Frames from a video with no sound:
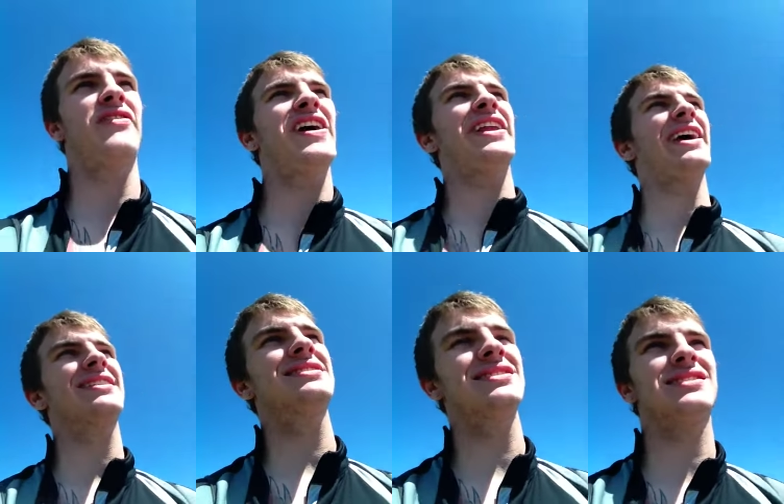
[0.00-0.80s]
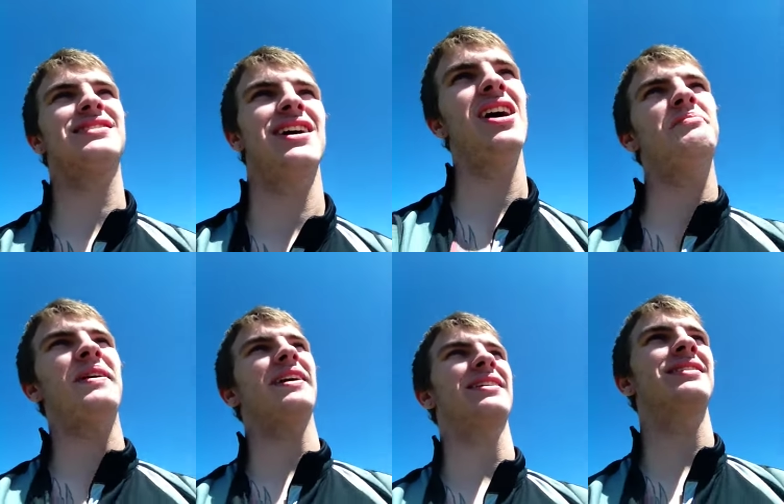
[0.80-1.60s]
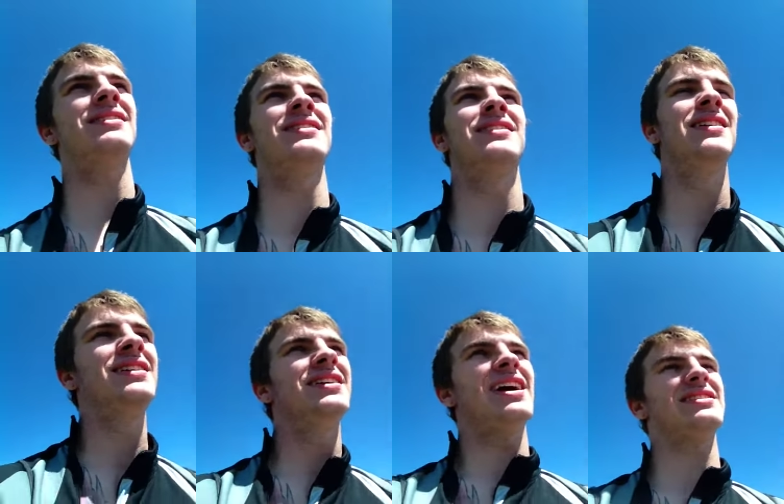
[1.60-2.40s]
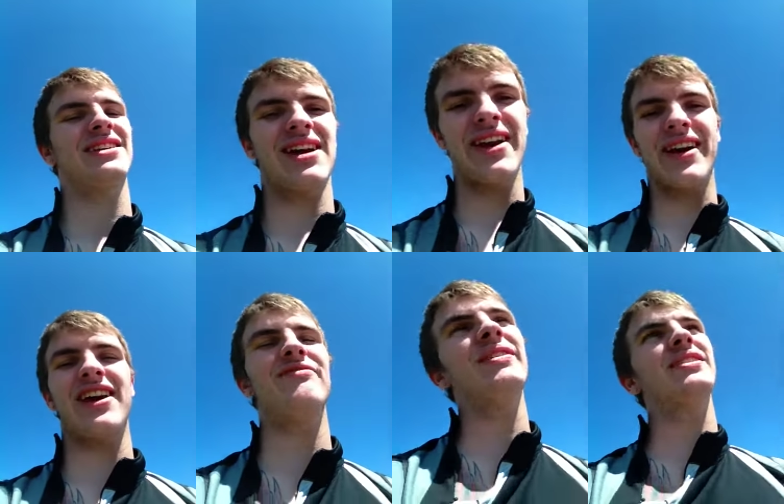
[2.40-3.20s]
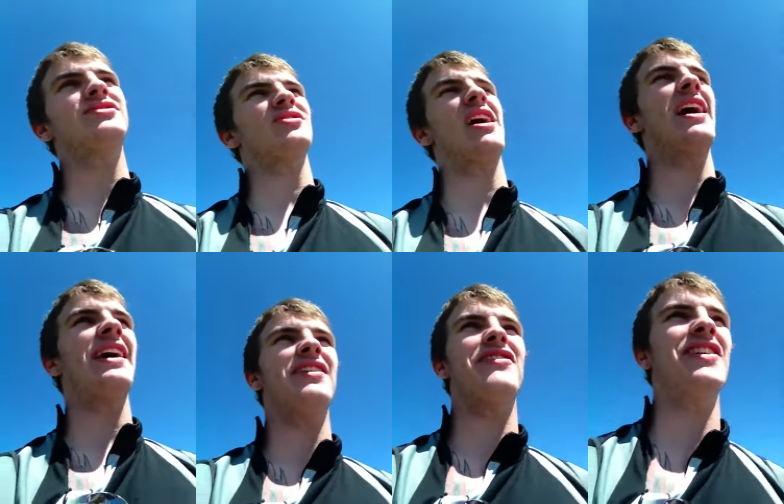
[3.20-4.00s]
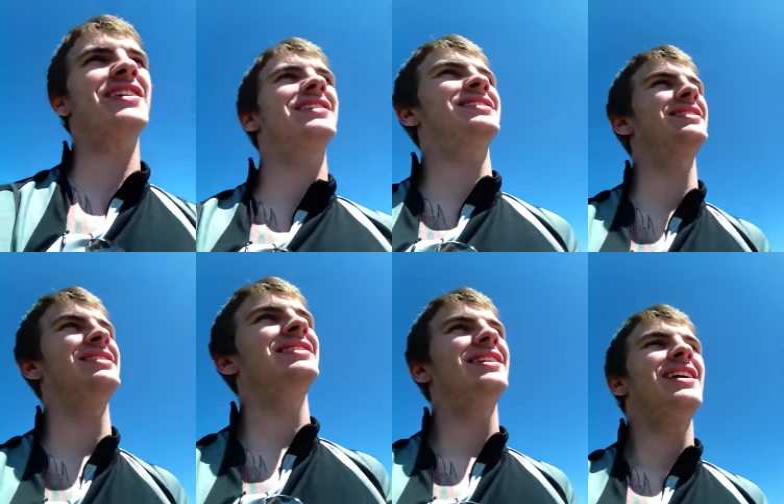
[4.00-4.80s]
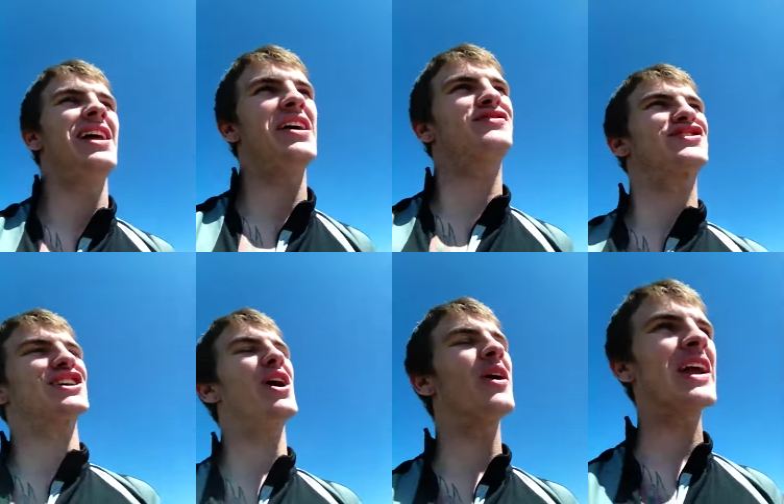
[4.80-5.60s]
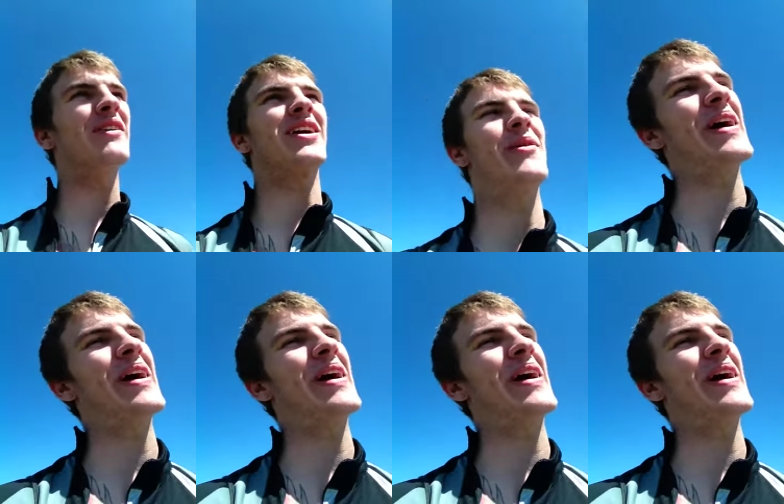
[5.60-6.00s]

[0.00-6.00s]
FedEx is stopping. Is it gonna give me a drive? If so, can we go